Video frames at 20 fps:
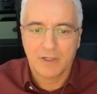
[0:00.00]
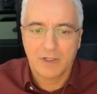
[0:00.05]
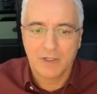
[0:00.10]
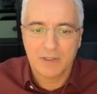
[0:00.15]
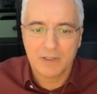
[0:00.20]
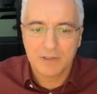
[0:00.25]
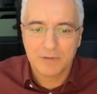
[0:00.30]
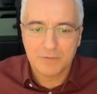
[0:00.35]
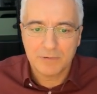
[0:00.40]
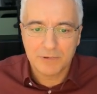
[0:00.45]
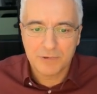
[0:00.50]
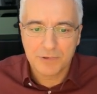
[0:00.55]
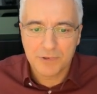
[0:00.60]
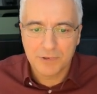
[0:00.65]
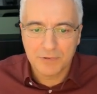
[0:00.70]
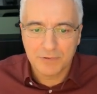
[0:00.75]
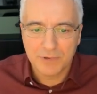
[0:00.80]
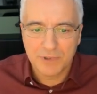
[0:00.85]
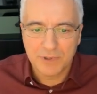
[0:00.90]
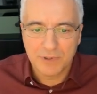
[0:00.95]
and it will
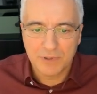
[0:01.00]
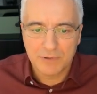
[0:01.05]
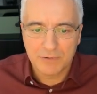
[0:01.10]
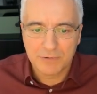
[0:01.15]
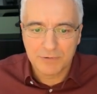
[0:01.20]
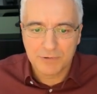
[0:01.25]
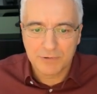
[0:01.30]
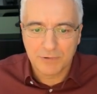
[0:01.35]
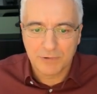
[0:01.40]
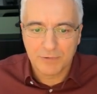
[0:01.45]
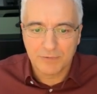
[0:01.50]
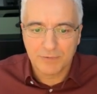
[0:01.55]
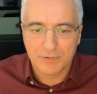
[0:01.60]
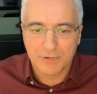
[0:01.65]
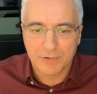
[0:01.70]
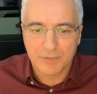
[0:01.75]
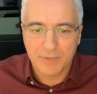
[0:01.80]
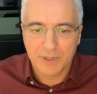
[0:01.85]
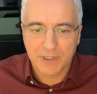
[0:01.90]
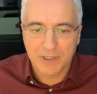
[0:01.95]
show the control
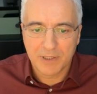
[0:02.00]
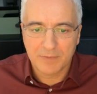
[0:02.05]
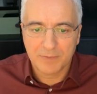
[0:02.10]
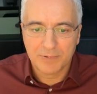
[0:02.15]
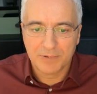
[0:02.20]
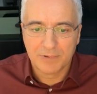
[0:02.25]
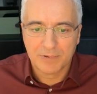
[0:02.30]
for backup.